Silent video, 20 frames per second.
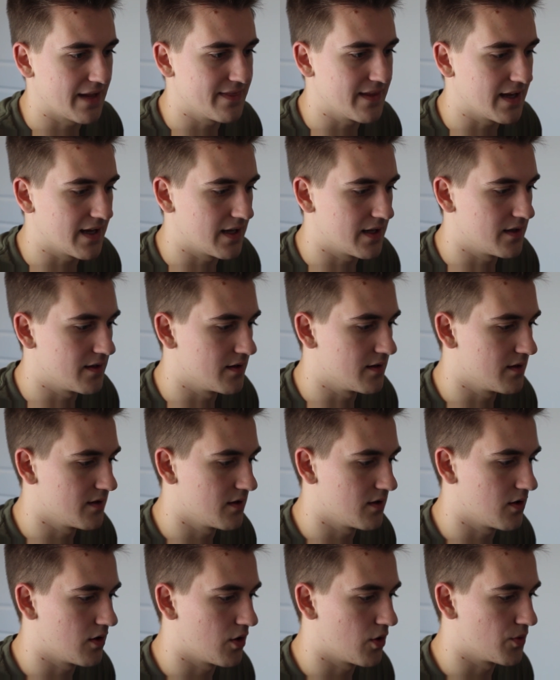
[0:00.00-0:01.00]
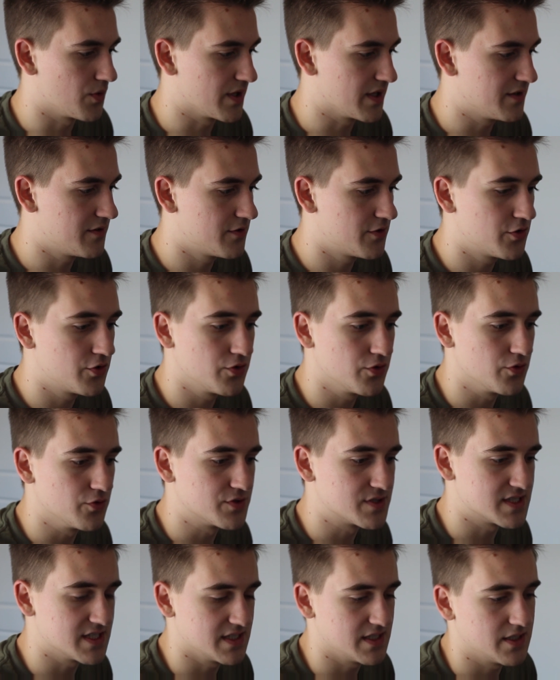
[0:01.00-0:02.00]
then only
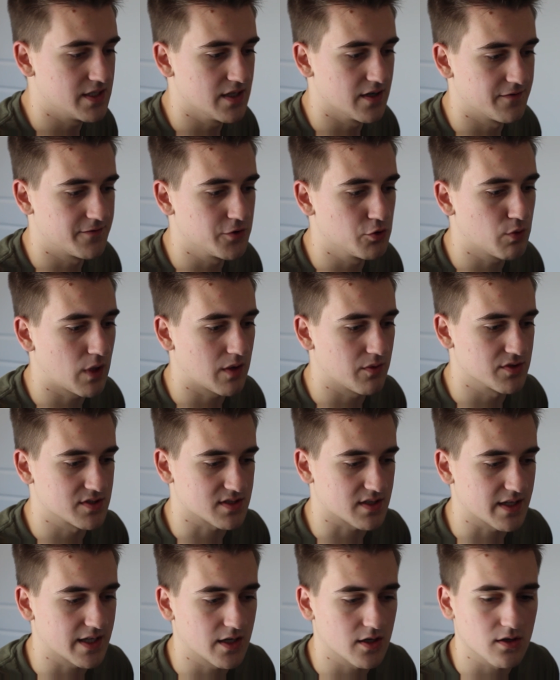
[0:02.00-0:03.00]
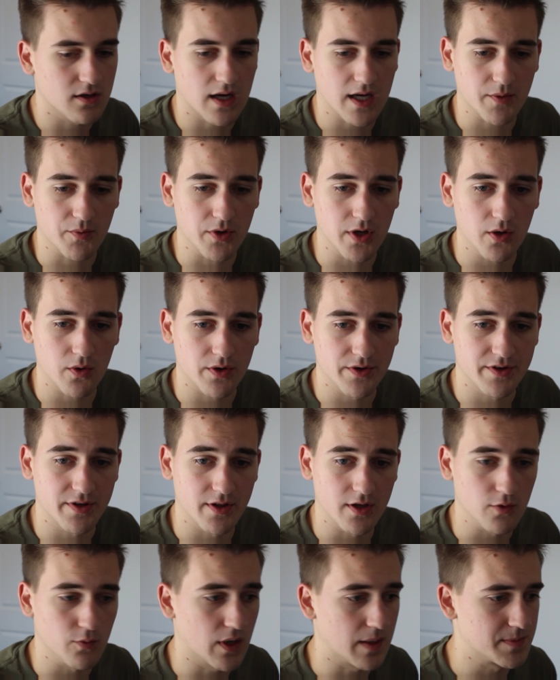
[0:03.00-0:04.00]
to see a few hours later, I will go
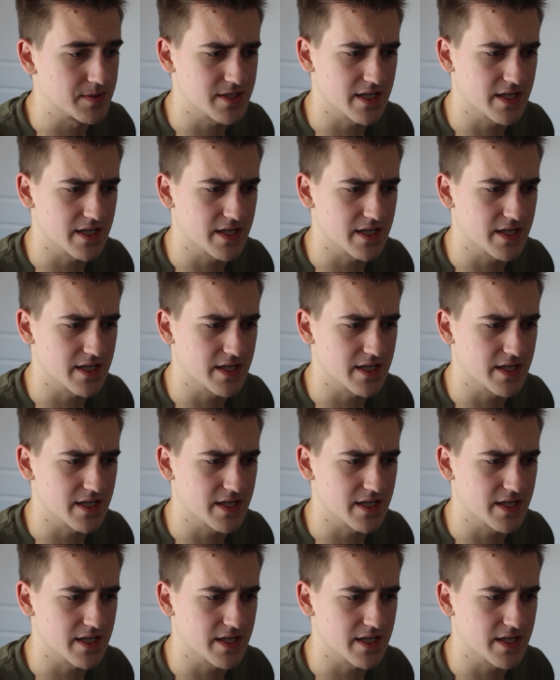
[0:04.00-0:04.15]
onto their